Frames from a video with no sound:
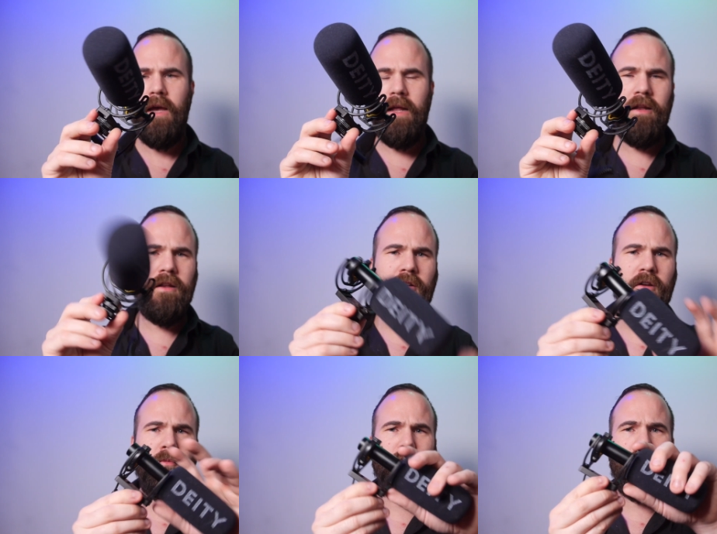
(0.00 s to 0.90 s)
and it is
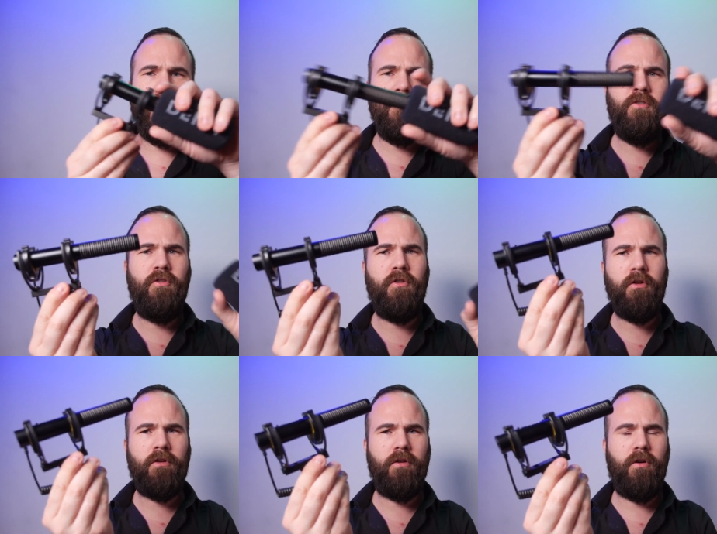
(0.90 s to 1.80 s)
a nice
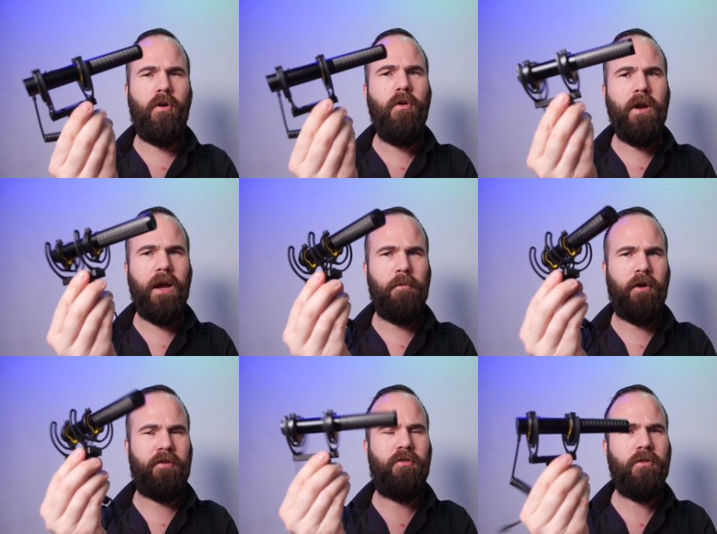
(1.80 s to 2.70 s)
short
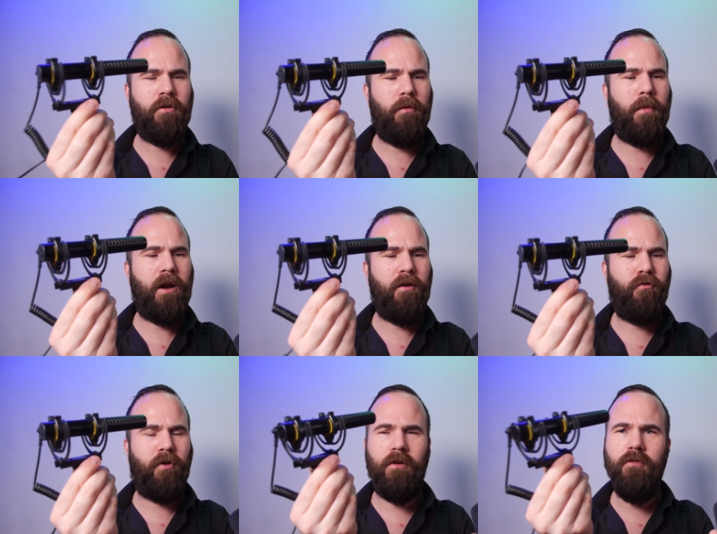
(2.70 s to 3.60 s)
on-camera shotgun
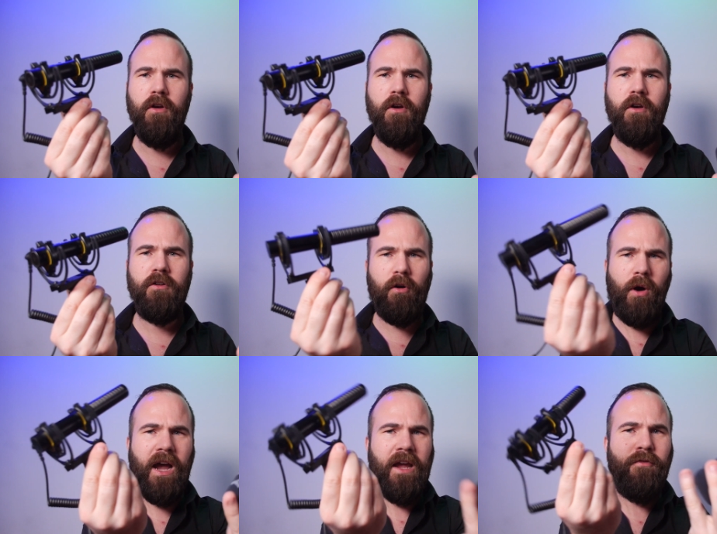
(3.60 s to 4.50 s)
microphone.
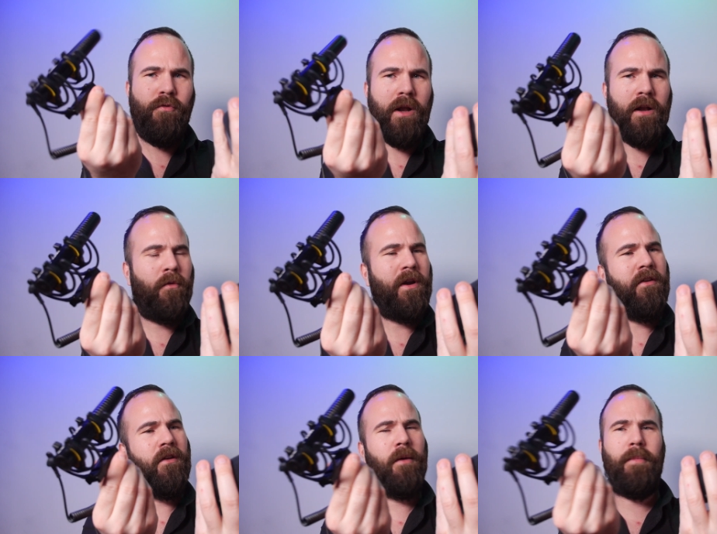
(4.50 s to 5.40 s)
So I have one
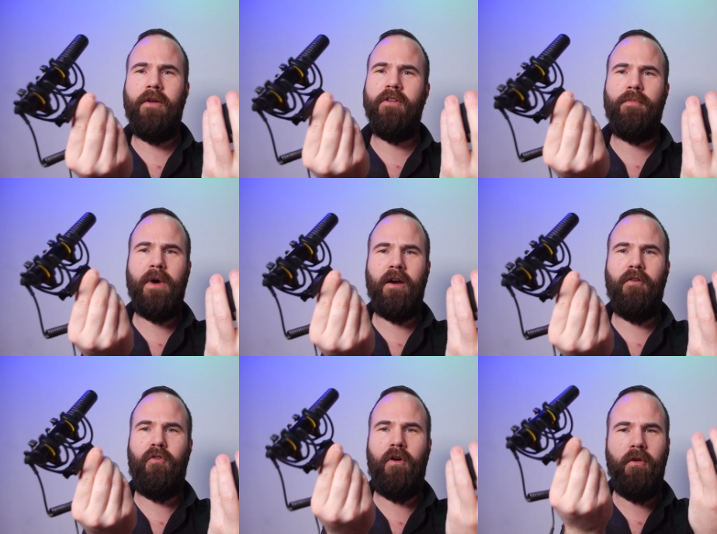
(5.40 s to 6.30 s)
question about this
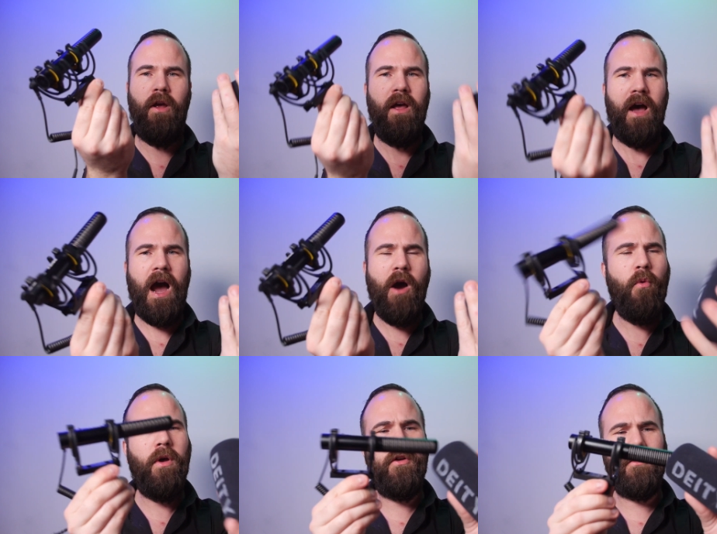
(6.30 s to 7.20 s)
microphone. How
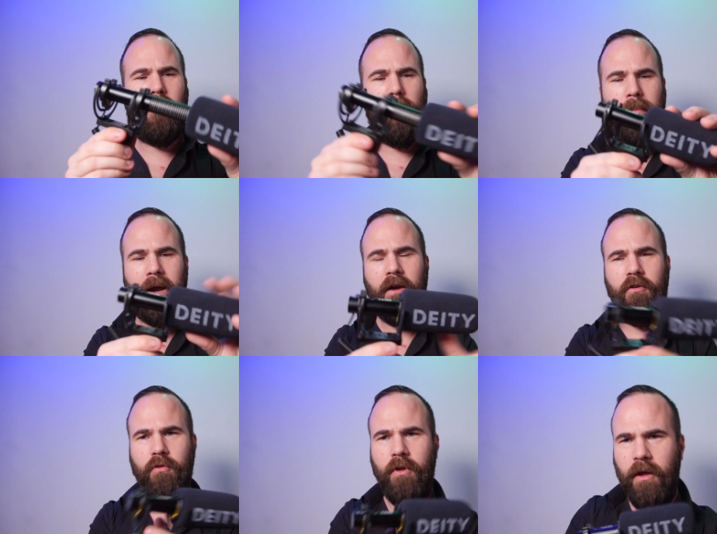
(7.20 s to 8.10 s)
will it compare
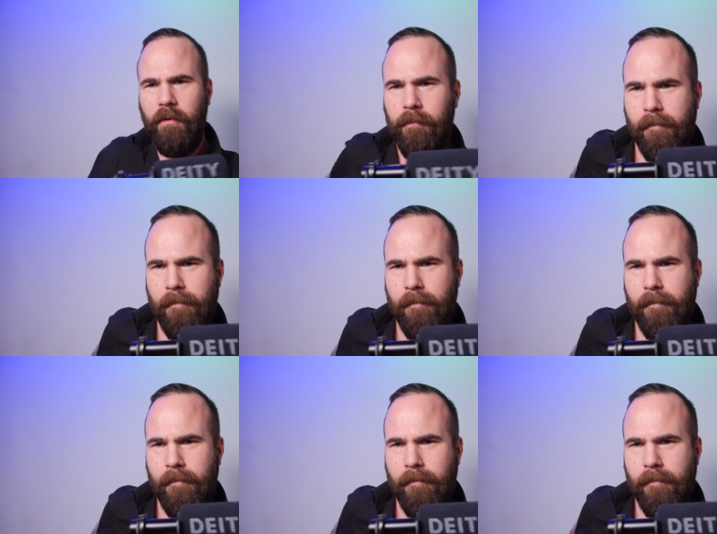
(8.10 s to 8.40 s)
to the